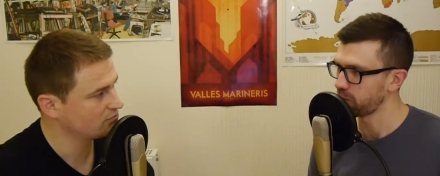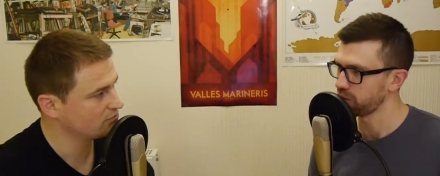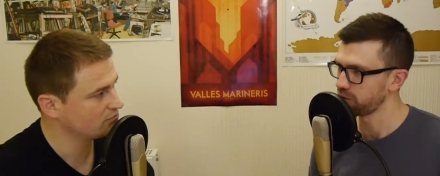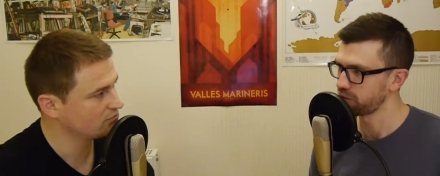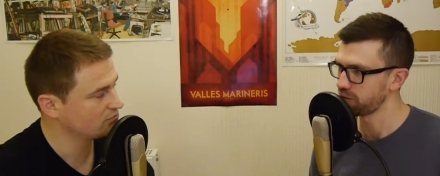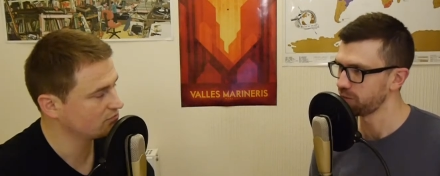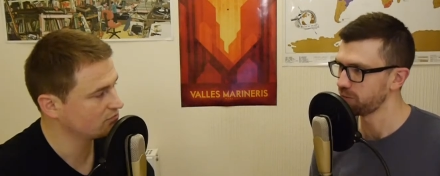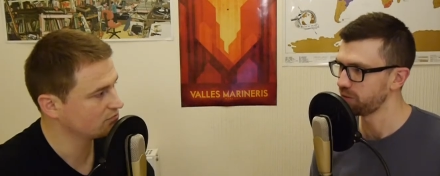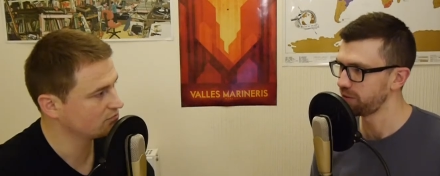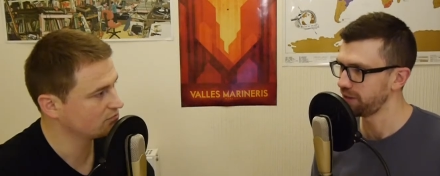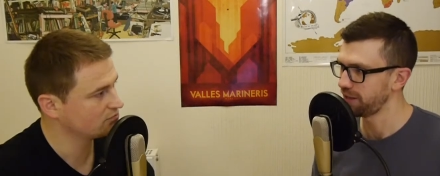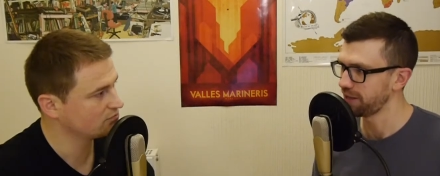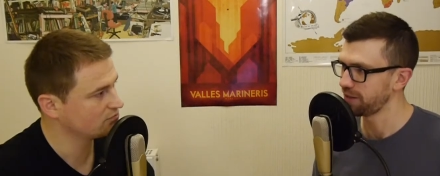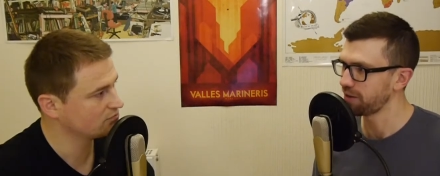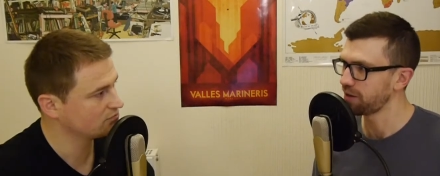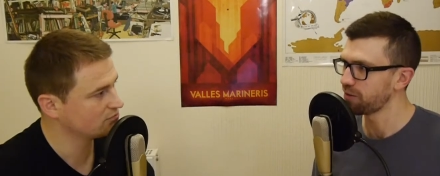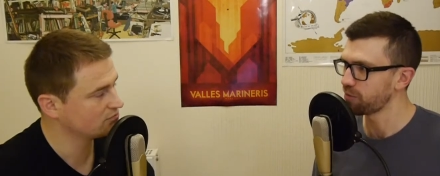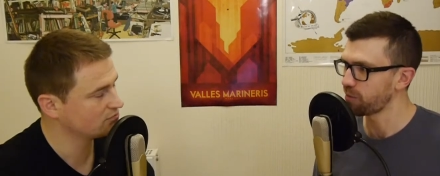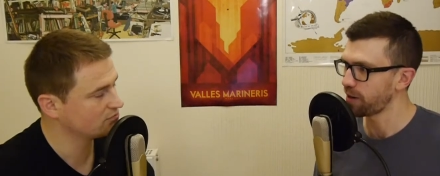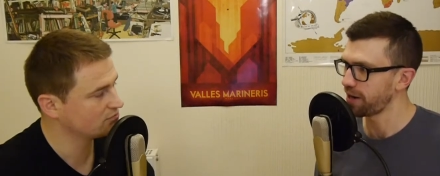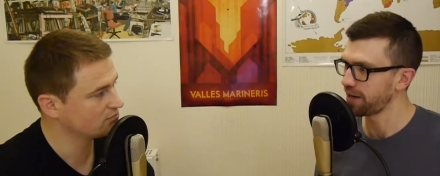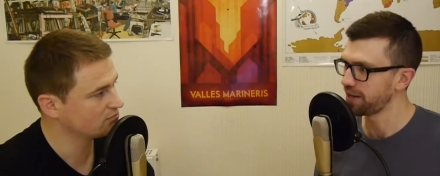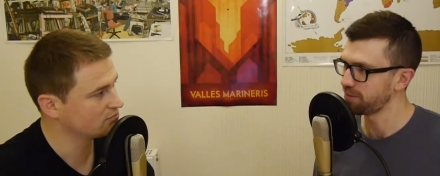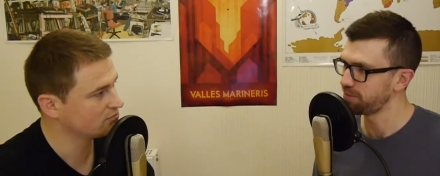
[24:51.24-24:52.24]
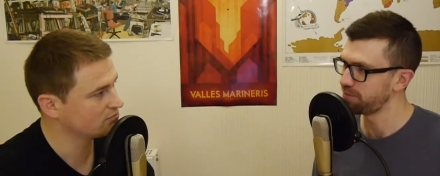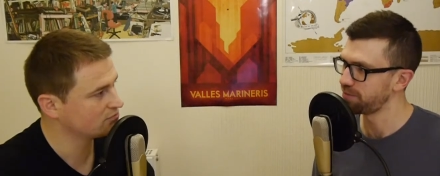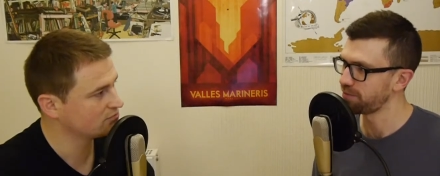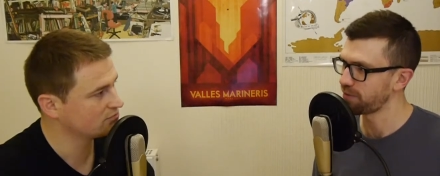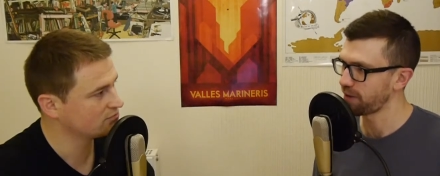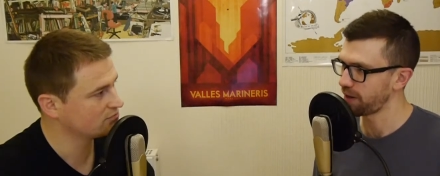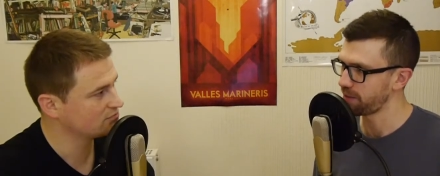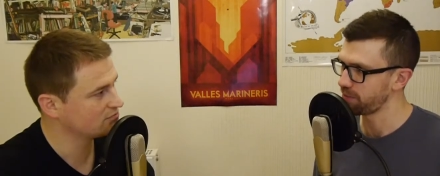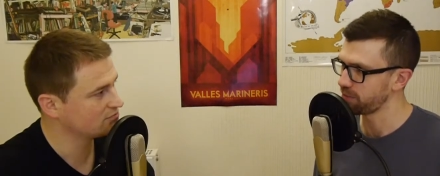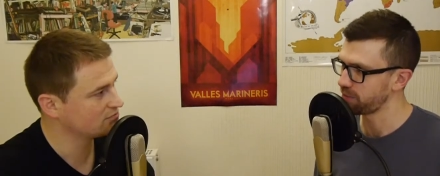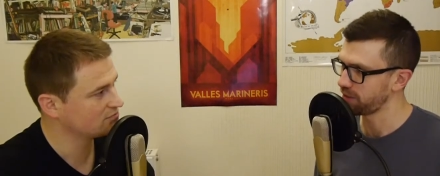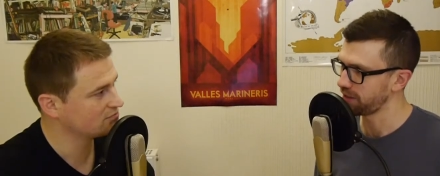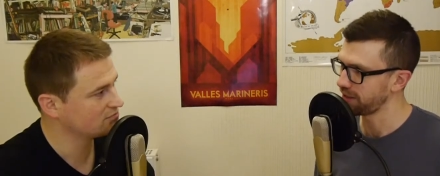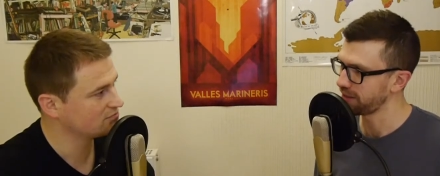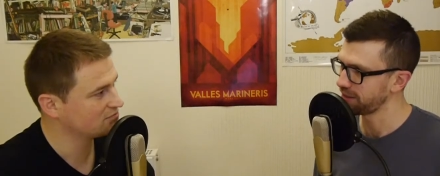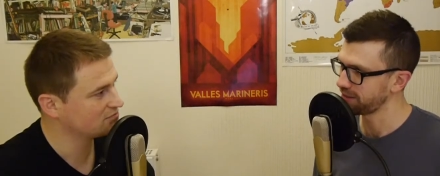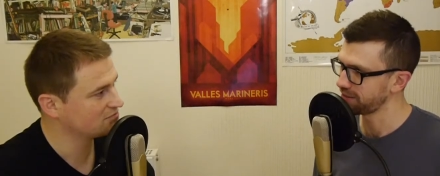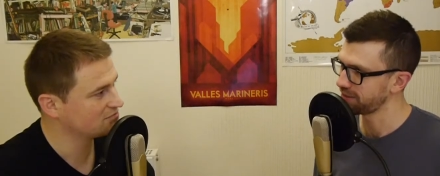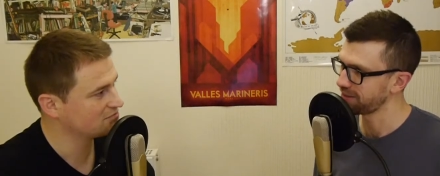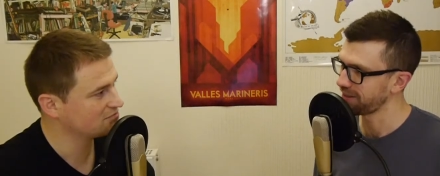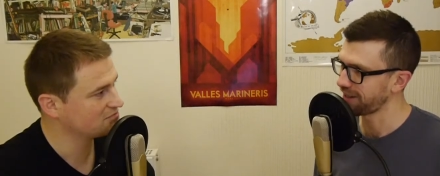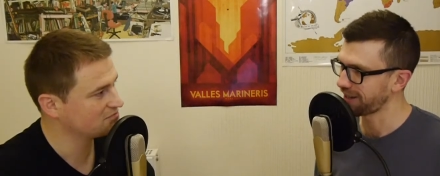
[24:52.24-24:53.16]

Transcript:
Speaker 1: Bostrom thing, a way to frame things.